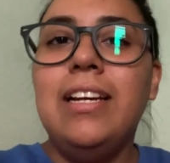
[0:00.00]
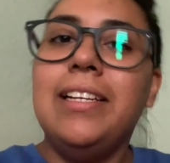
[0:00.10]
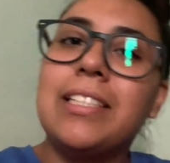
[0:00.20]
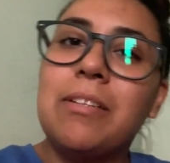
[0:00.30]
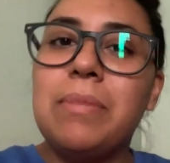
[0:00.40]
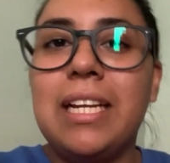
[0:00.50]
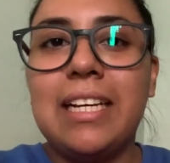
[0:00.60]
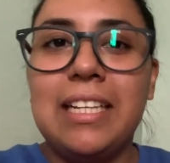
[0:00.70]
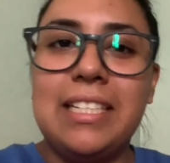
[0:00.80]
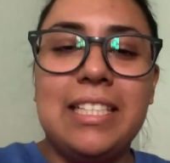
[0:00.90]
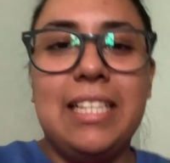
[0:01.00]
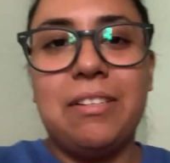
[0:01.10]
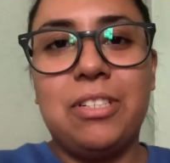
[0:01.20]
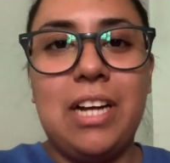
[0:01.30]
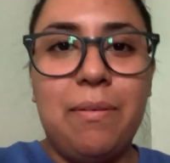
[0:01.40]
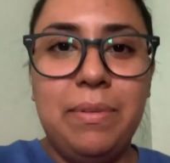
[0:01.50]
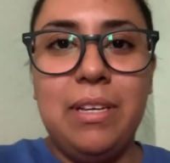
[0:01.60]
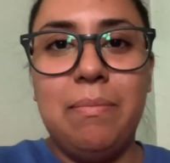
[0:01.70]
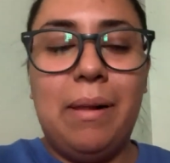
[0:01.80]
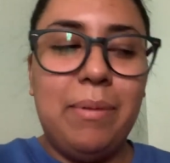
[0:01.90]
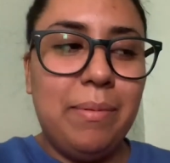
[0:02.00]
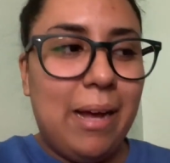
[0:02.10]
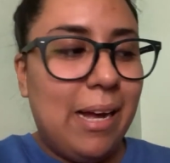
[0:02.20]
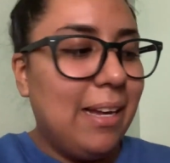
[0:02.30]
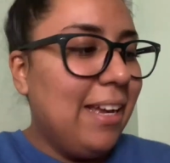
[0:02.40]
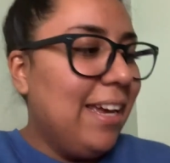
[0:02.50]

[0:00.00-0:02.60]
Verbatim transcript: it's gonna be like an innocent little shopping blah blah blah